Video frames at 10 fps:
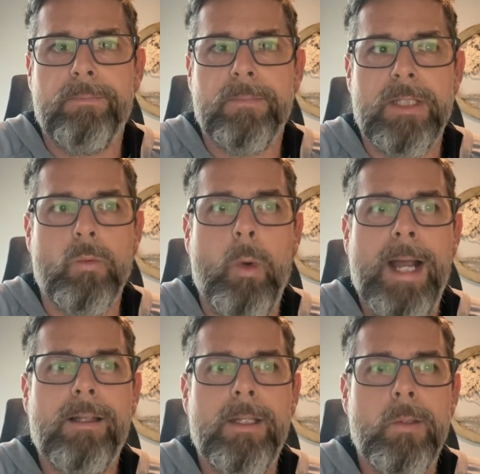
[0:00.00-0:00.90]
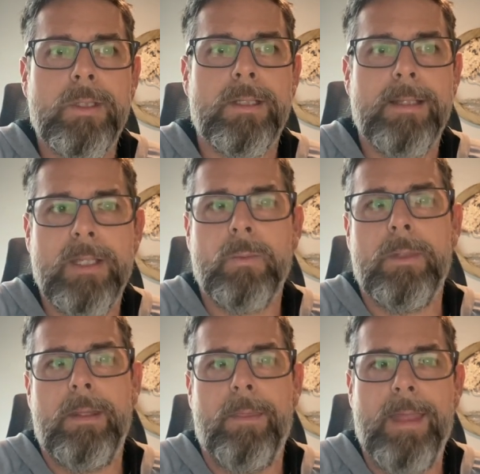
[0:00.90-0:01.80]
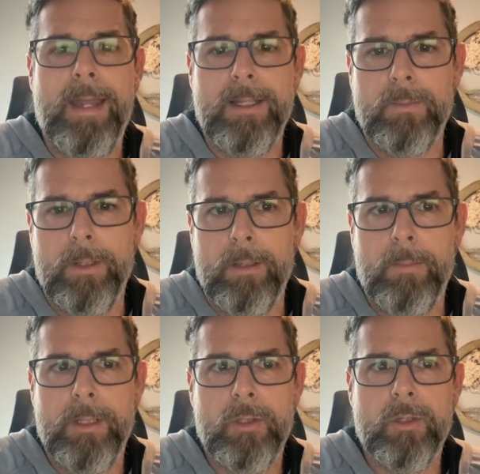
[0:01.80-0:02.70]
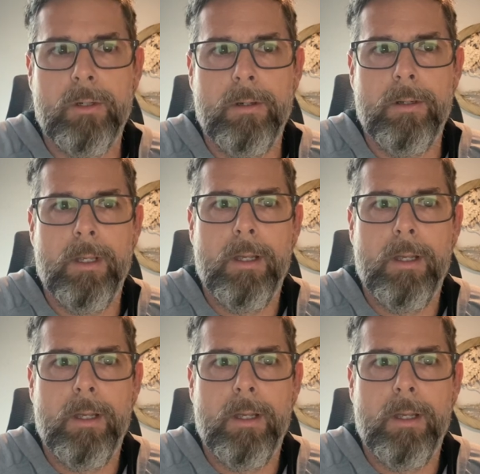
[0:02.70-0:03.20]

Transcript: It's widely used assessment that has been administered